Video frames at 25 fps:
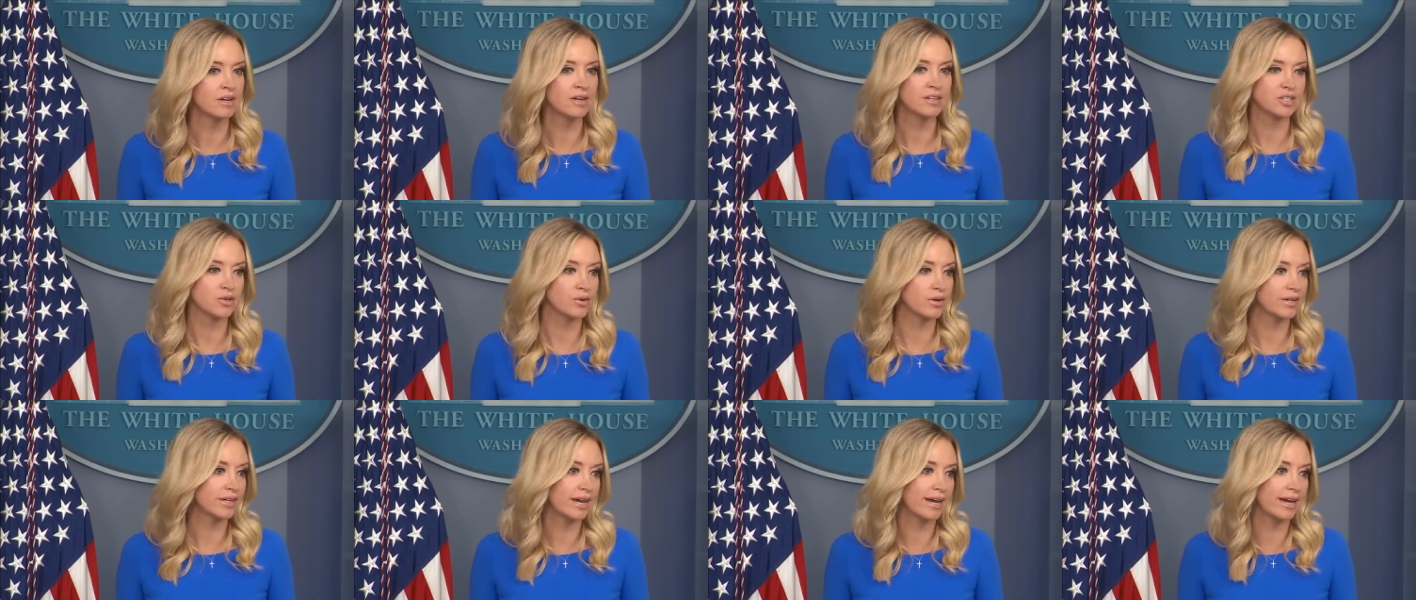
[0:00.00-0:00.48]

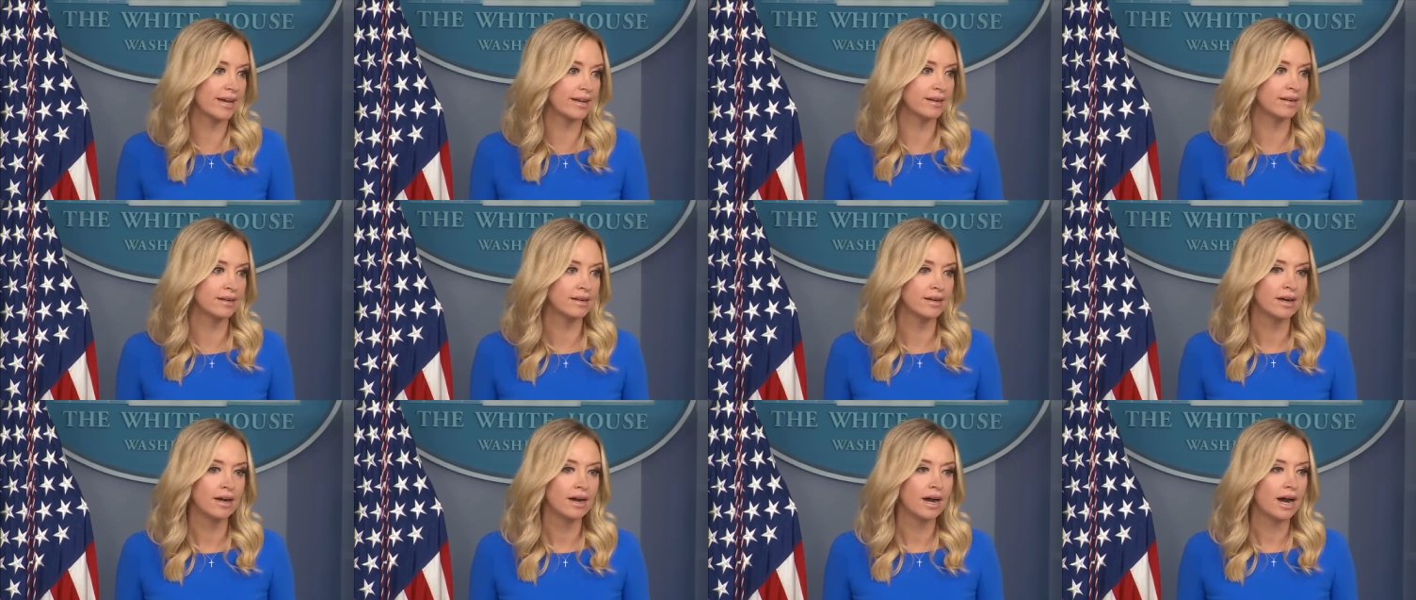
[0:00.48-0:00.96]
So no, again,
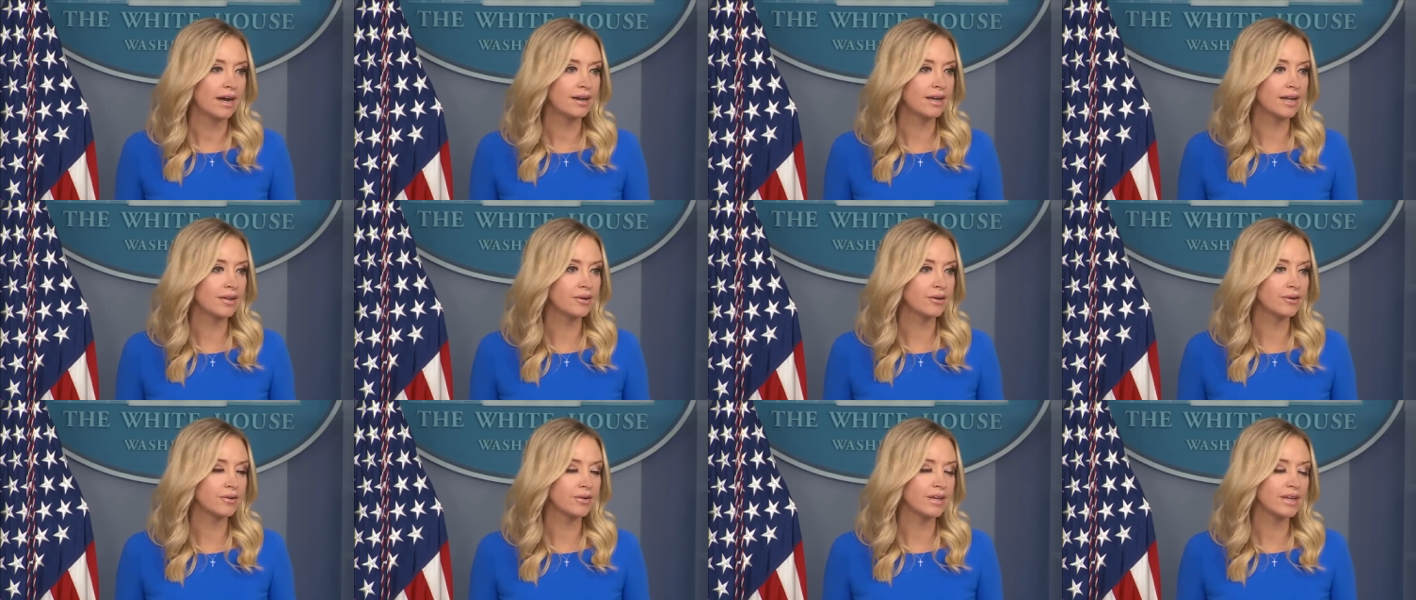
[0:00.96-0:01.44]
said,
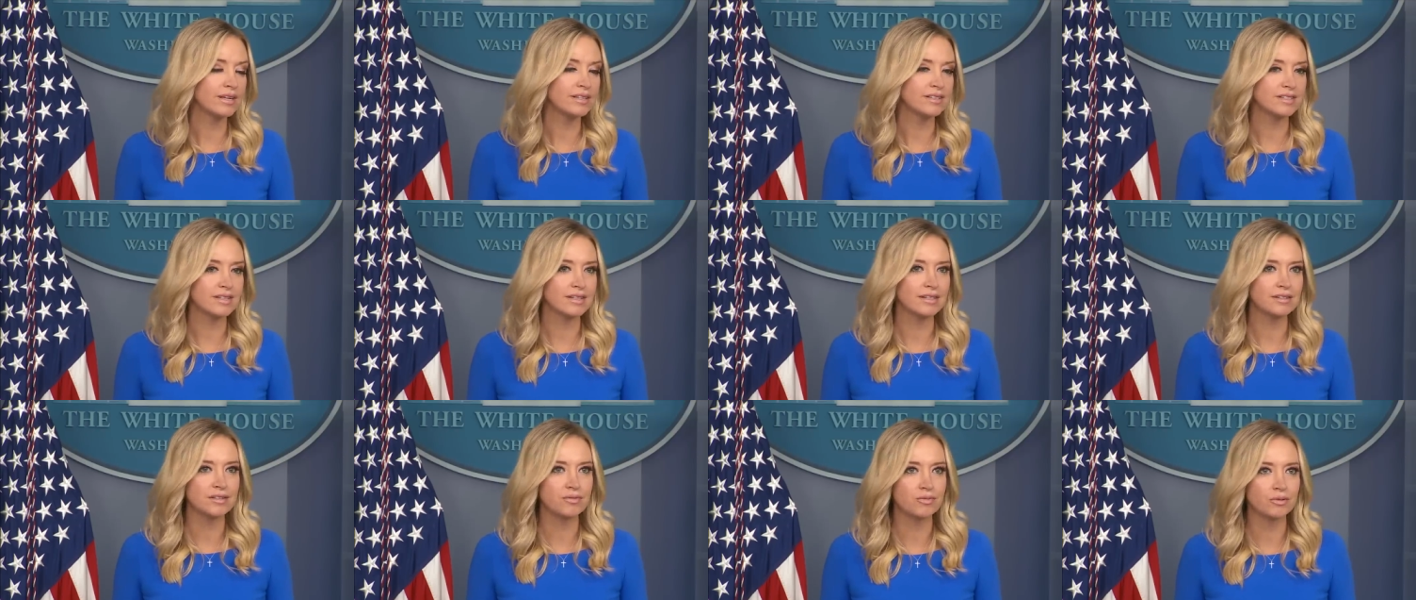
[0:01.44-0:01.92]
another
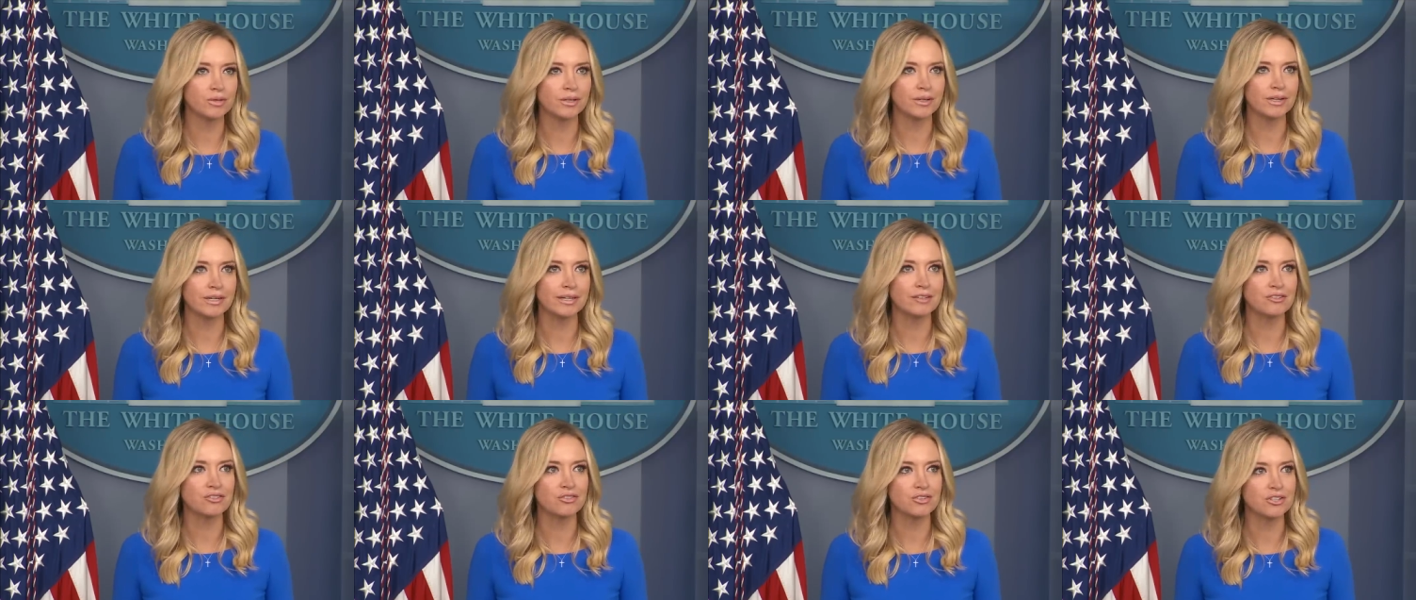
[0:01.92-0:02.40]
it's it's
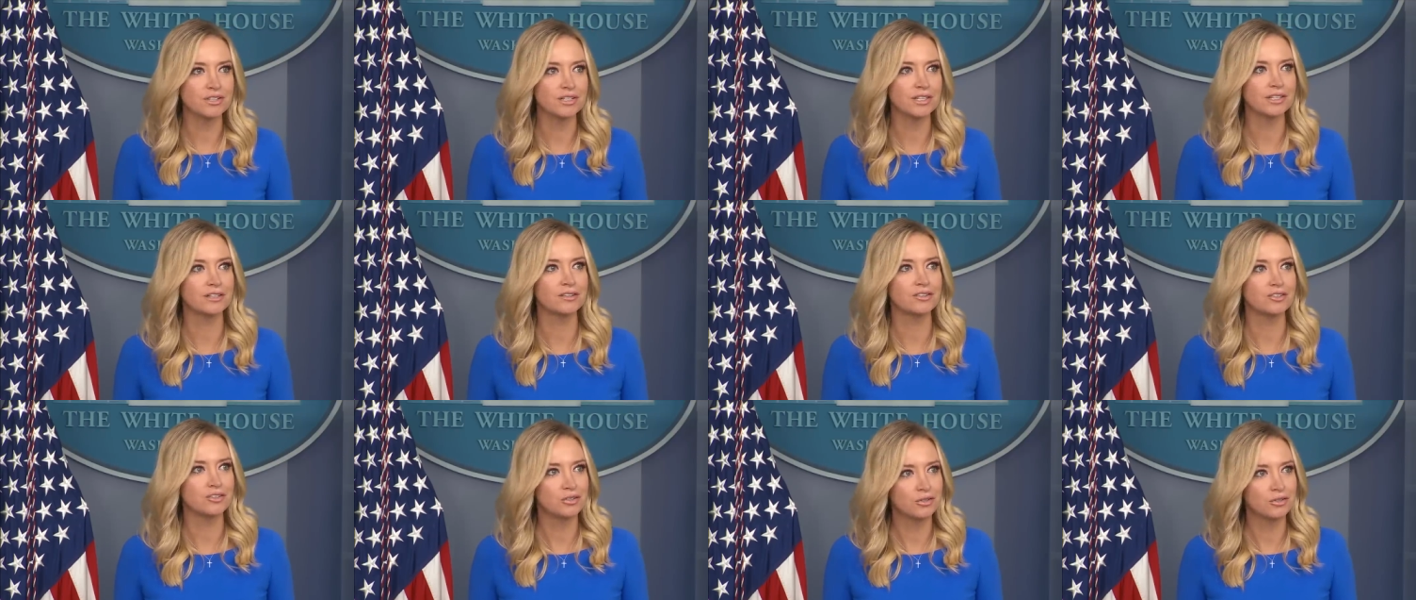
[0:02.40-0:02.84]
really interesting